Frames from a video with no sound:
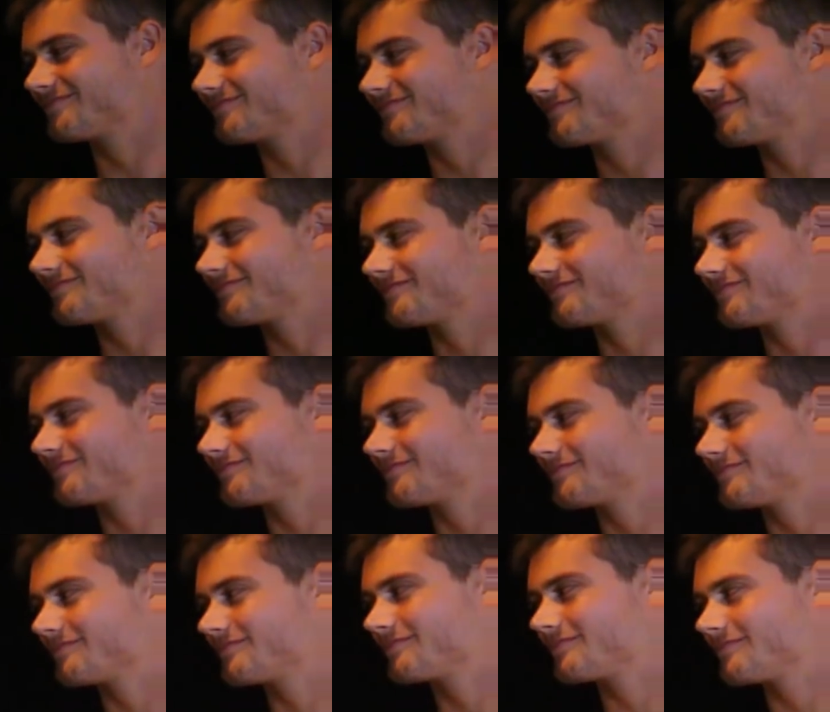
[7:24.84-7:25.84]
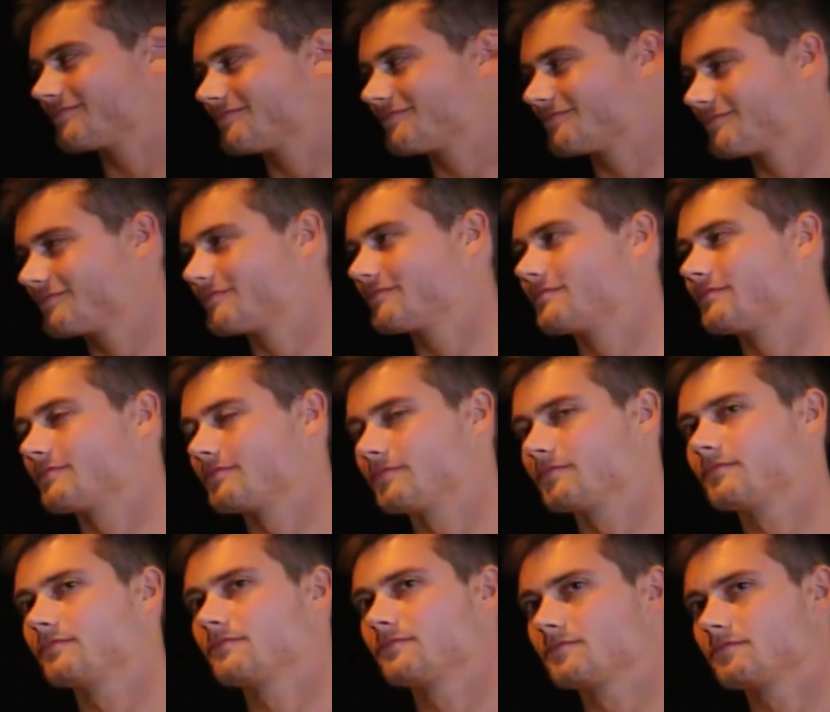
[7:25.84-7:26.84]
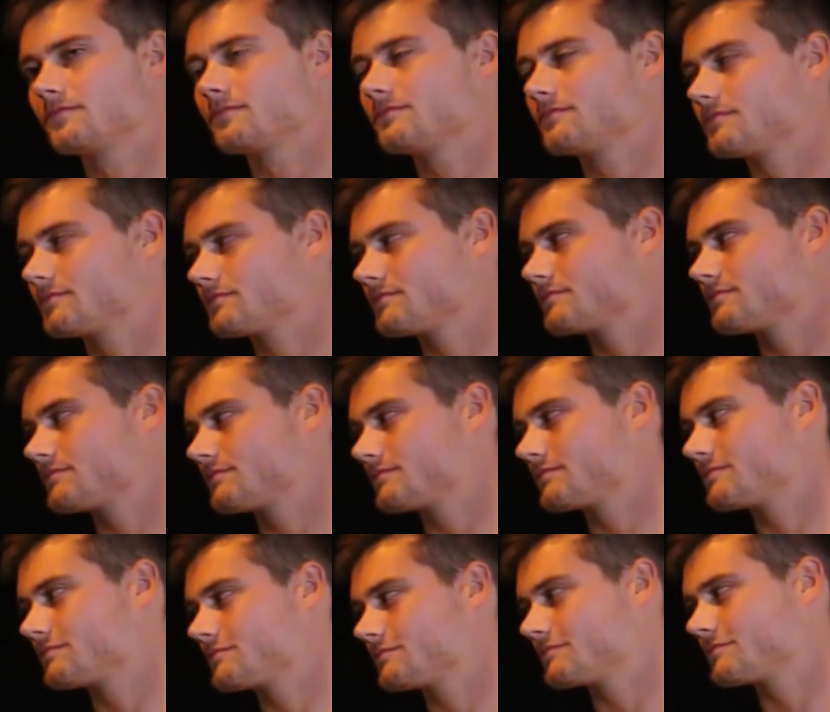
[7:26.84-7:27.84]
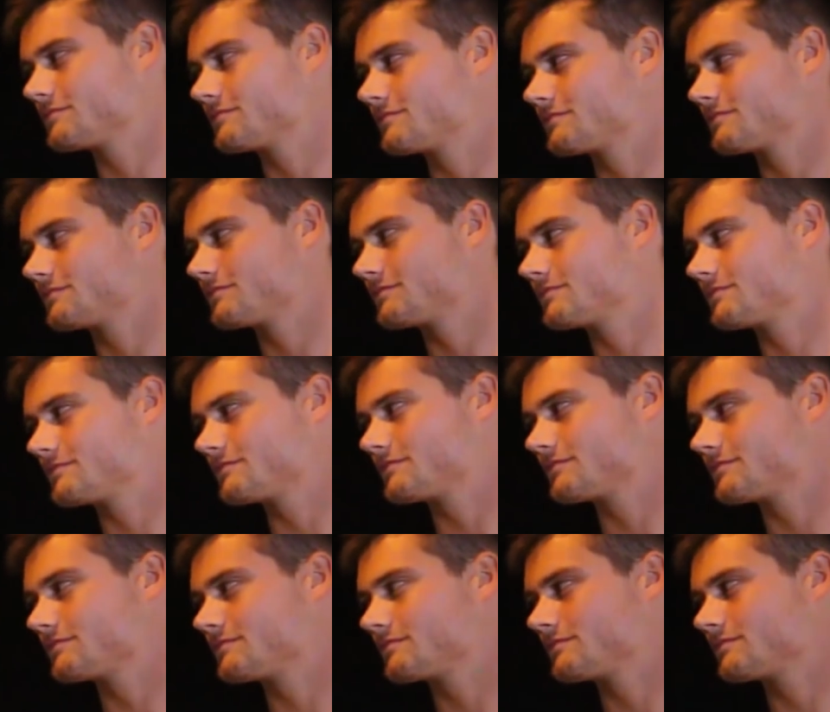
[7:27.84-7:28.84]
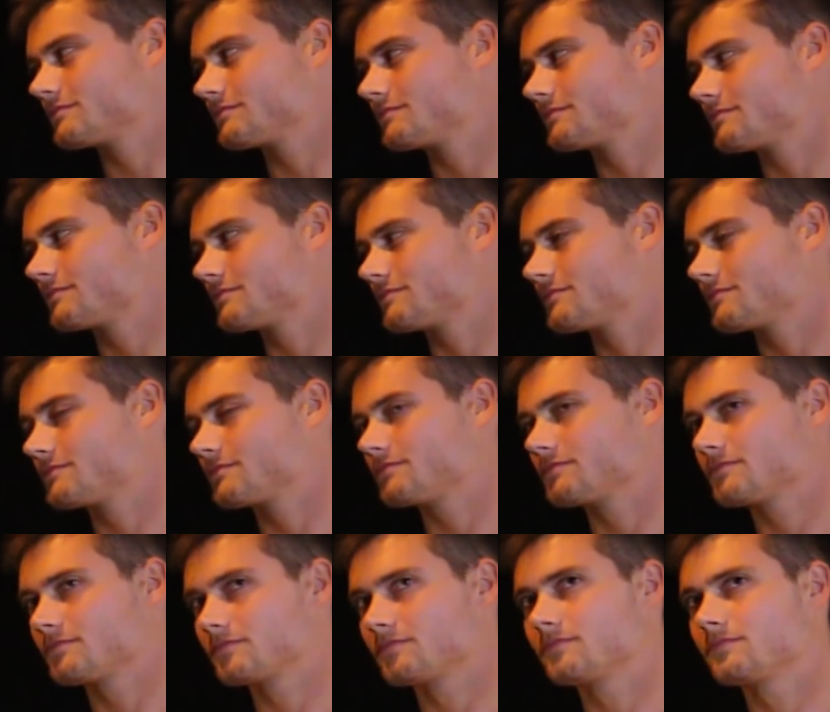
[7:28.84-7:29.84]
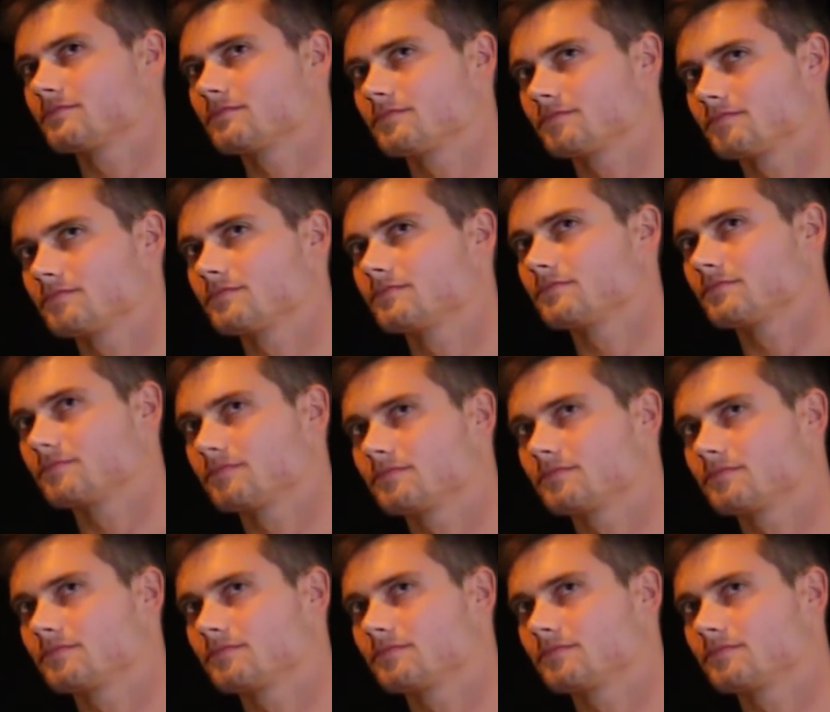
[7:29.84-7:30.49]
(silent)